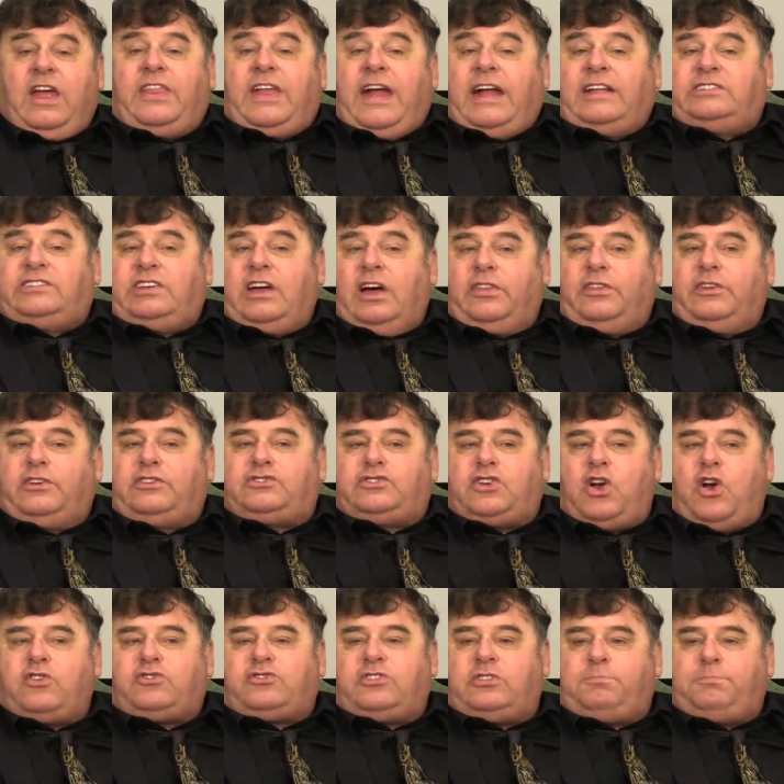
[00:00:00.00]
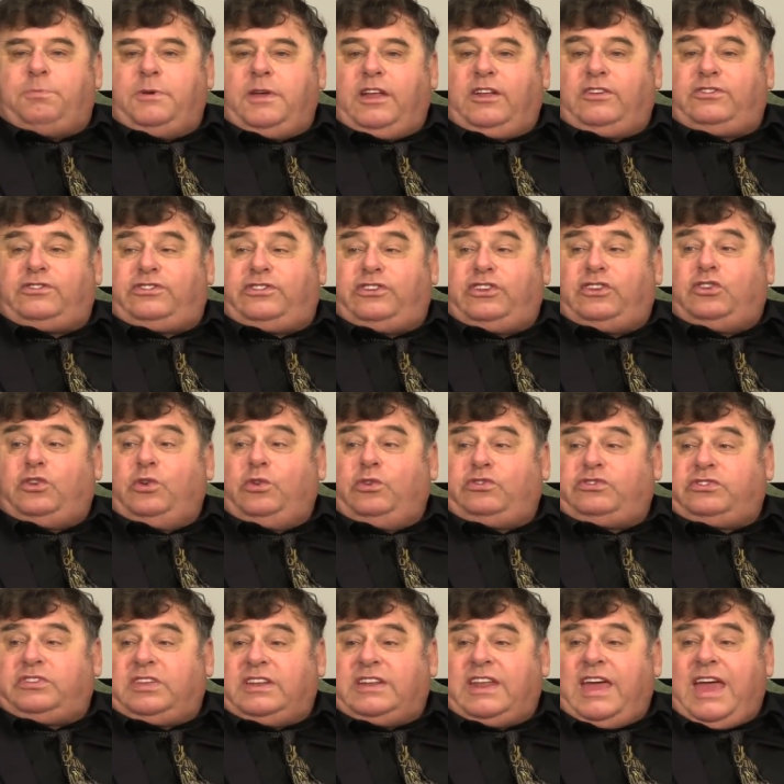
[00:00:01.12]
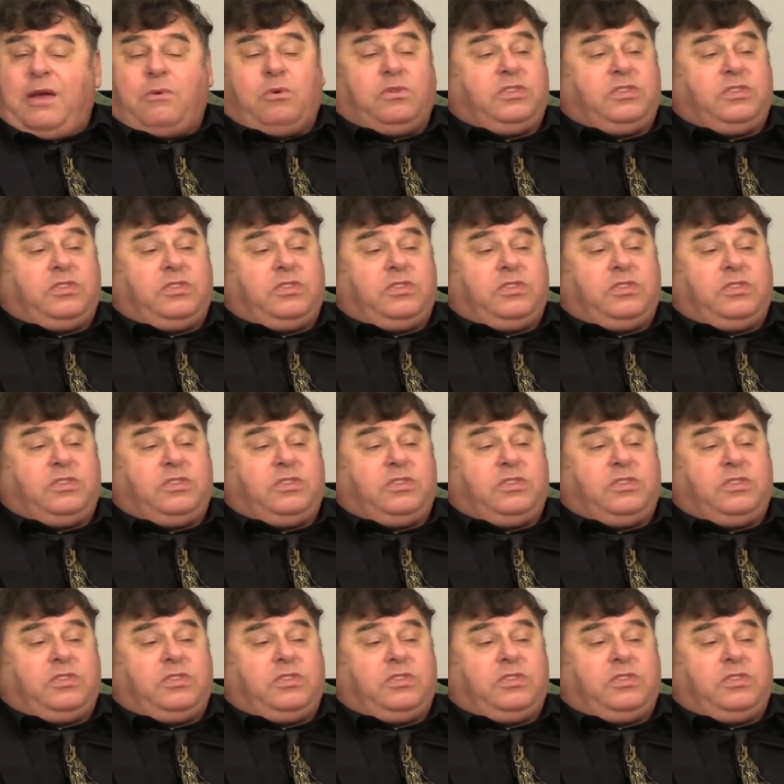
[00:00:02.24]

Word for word: That's how the church is being seduced today